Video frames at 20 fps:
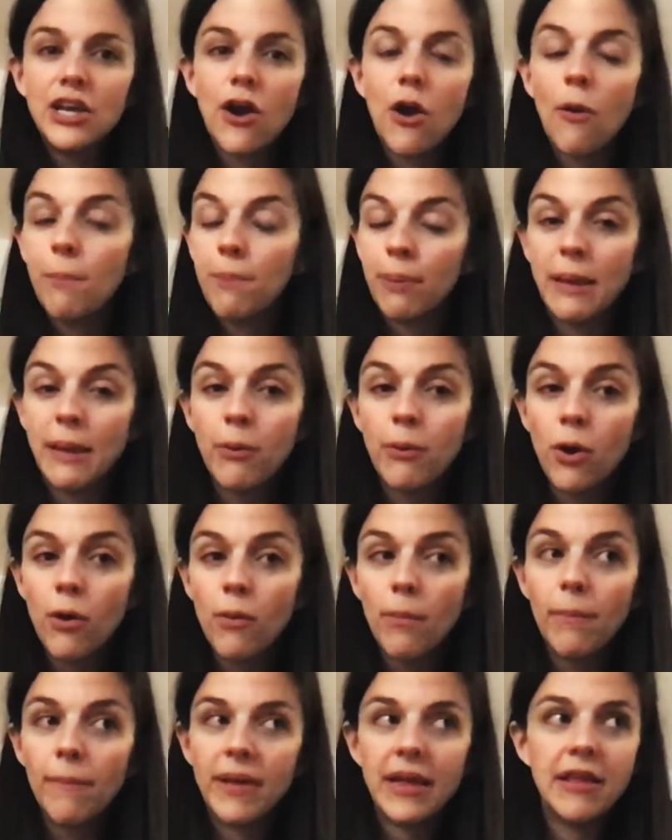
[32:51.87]
You know,
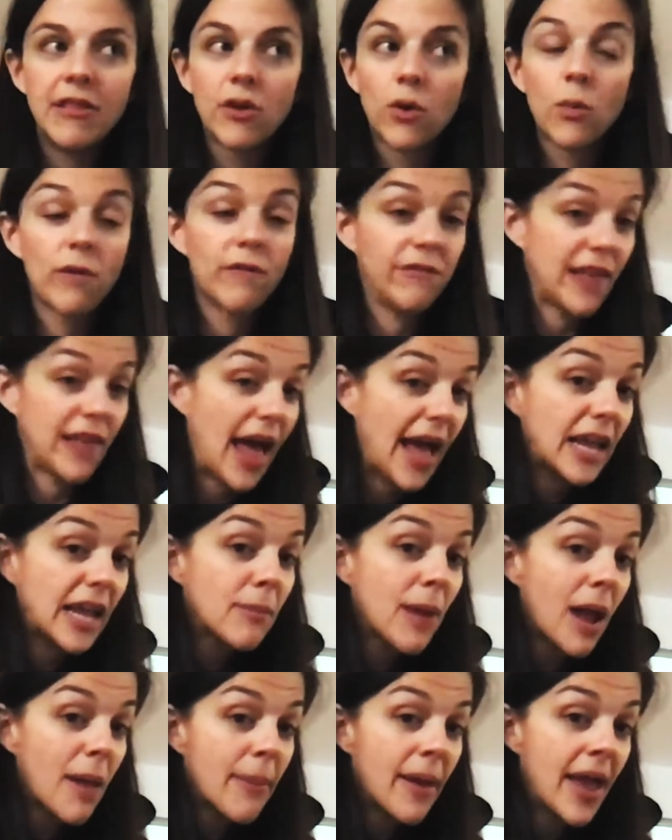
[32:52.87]
people either were
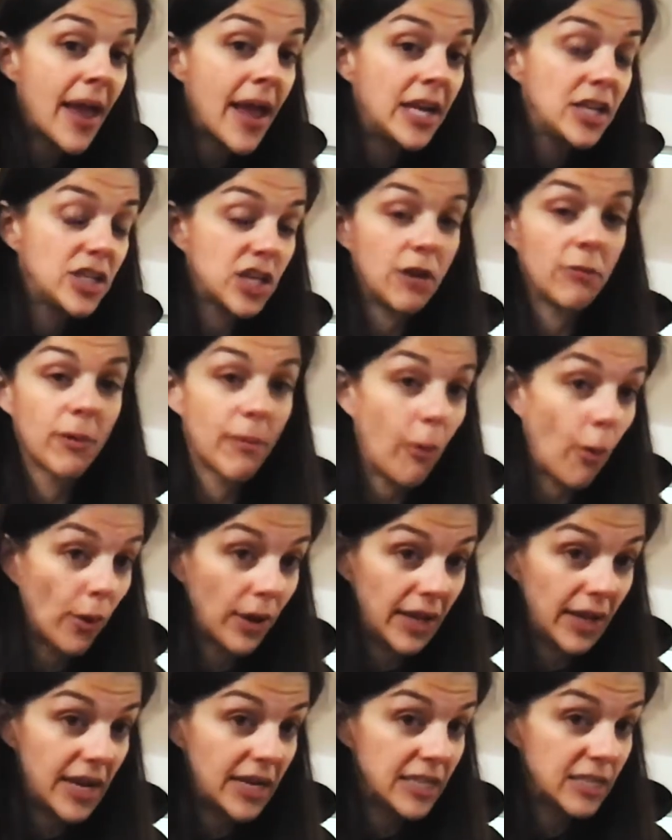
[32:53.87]
flagging my page and
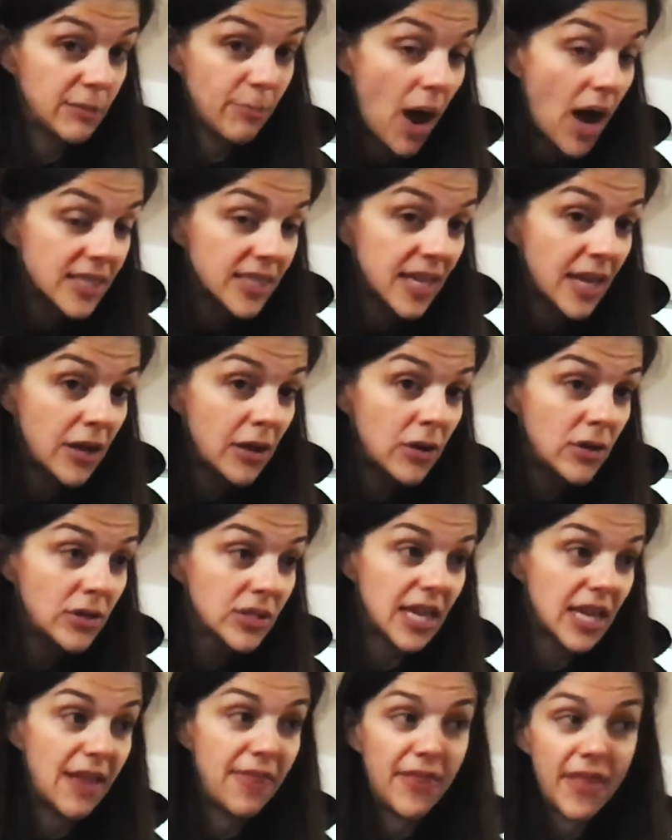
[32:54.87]
reporting it as pot
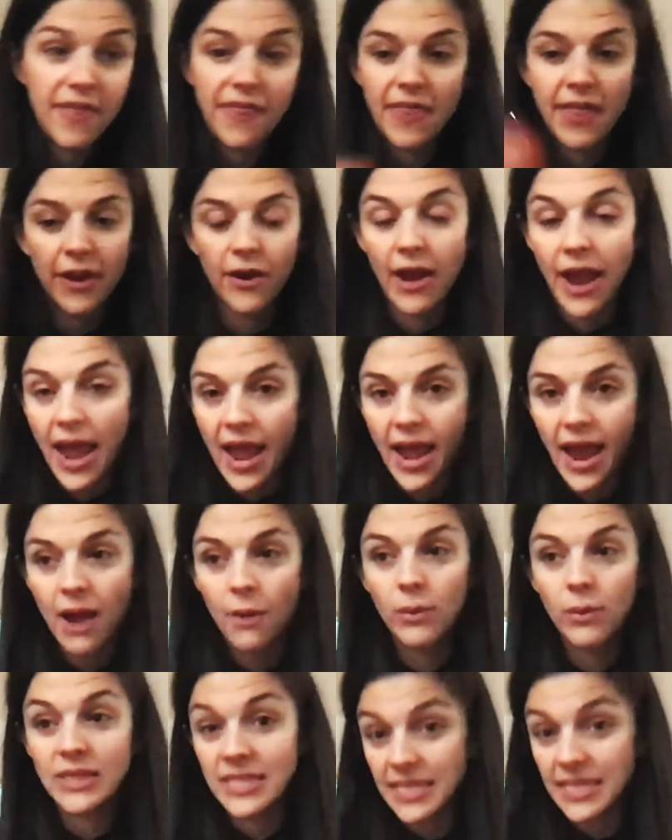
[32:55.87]
sales, and then their
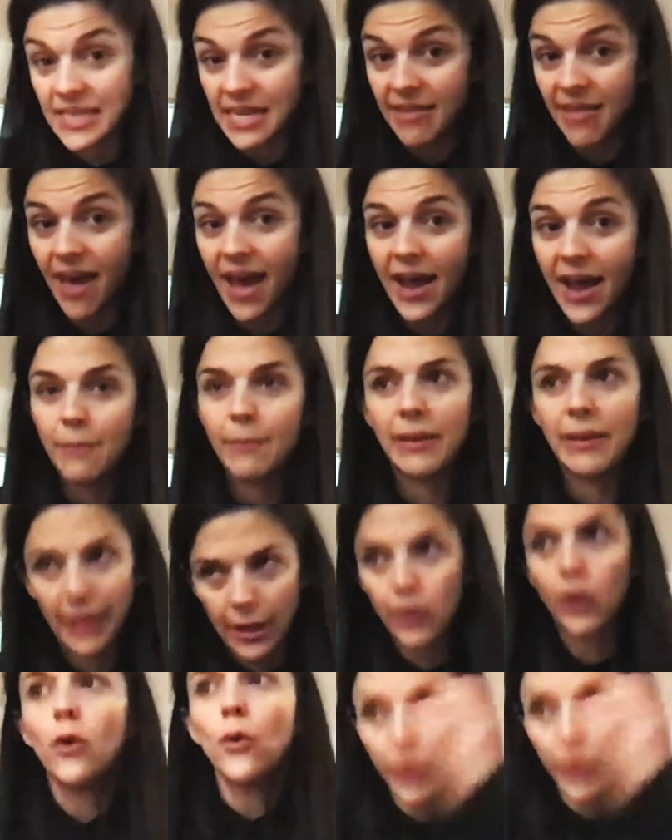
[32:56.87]
AI would see that and be
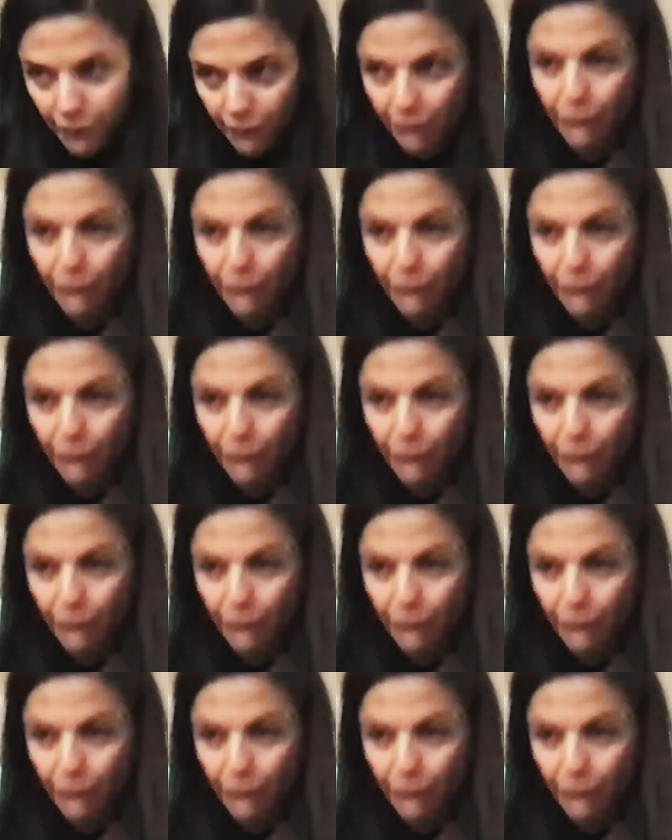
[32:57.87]
like, oh,